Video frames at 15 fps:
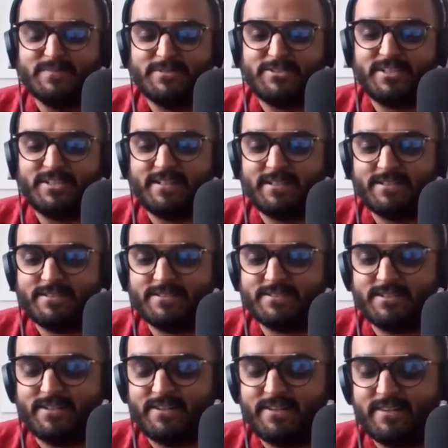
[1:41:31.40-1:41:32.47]
She is
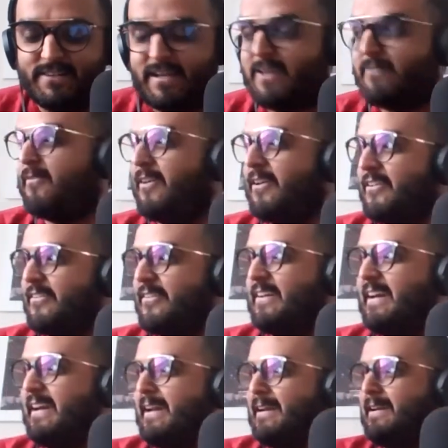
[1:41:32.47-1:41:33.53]
a live wire,
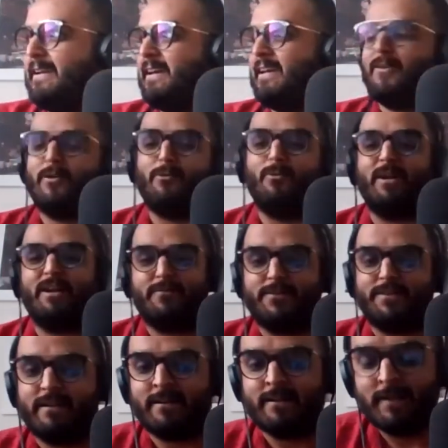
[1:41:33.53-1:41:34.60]
and I cannot wait for
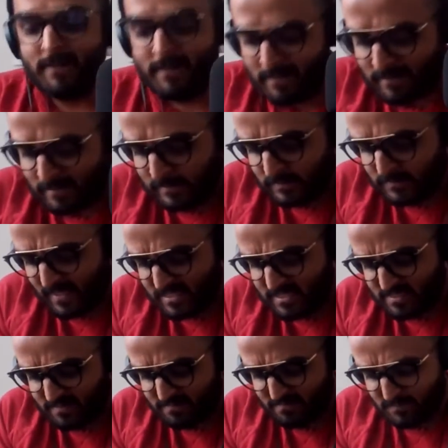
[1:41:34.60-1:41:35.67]
that. So yeah,
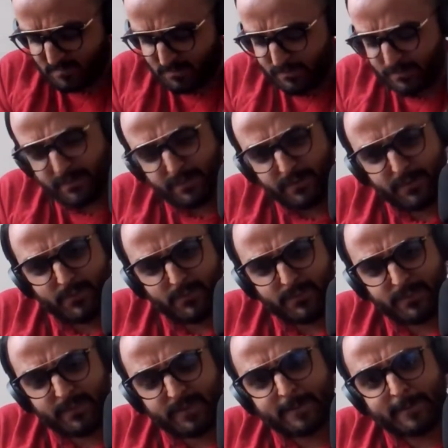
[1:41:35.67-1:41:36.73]
just
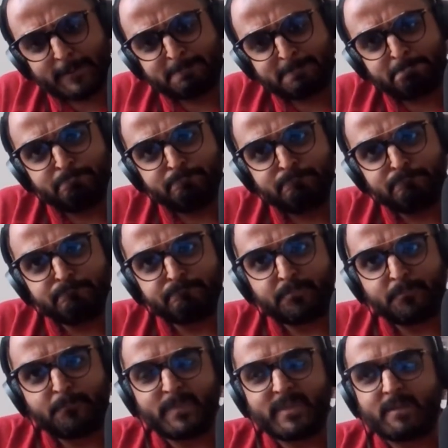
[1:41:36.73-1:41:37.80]
continue um,
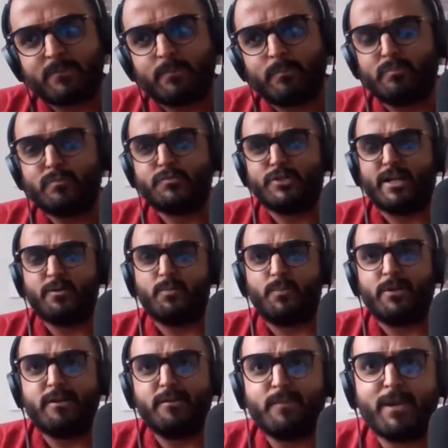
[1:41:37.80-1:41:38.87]
trying to
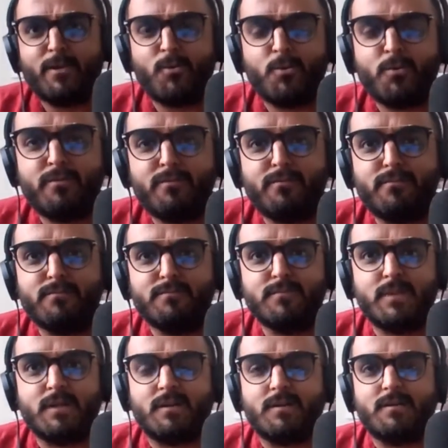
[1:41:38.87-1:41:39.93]
build my own
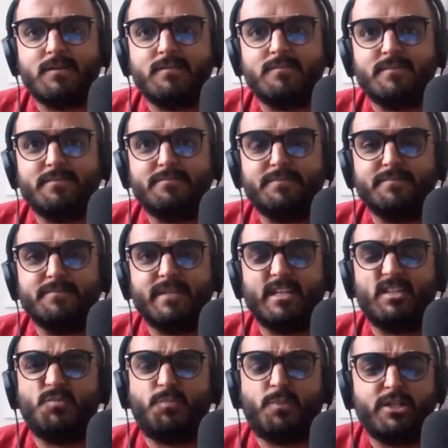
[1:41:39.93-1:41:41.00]
uh,
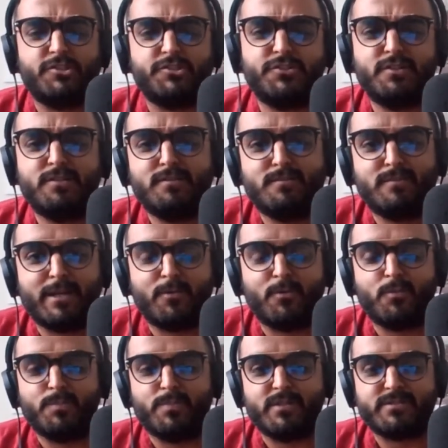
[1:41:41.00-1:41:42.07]
expression, my
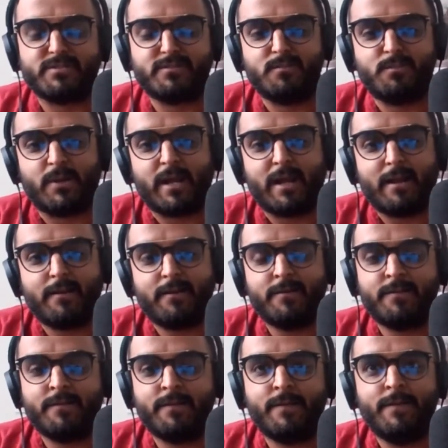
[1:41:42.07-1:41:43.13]
own personal
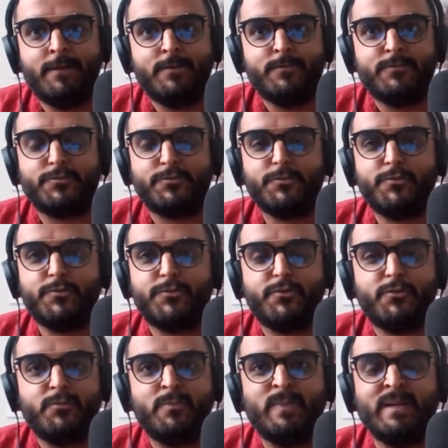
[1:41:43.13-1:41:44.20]
brand through
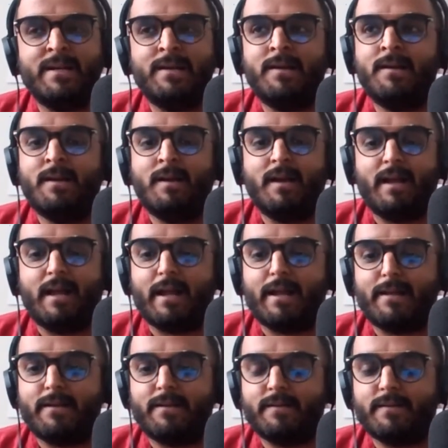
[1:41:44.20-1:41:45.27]
YouTube,
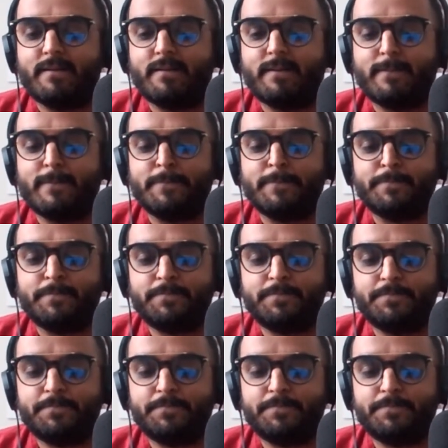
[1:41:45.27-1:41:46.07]
and um,